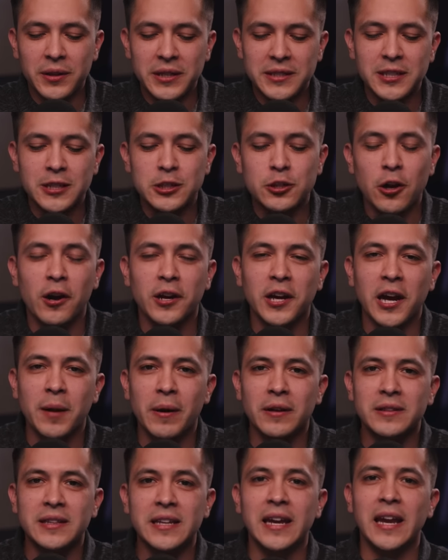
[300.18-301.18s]
Well, this is talking
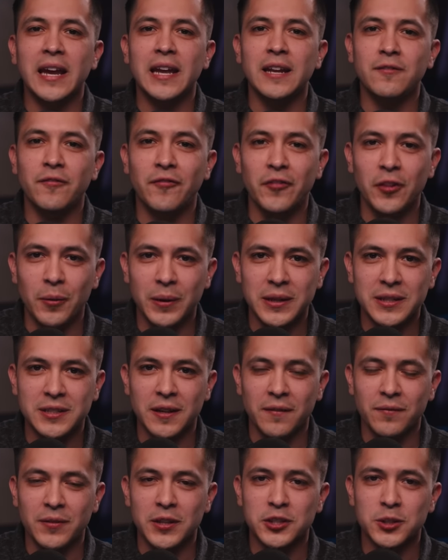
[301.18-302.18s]
about the
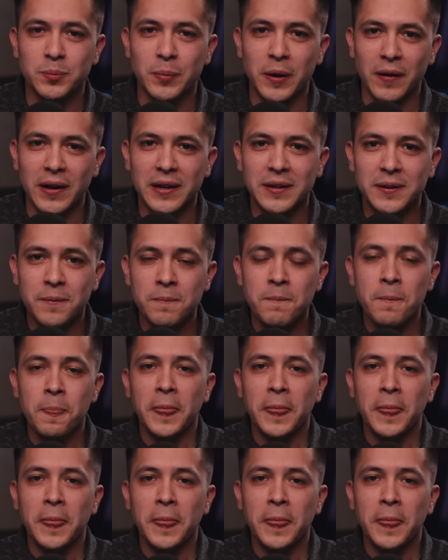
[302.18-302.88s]
influence of the Spirit.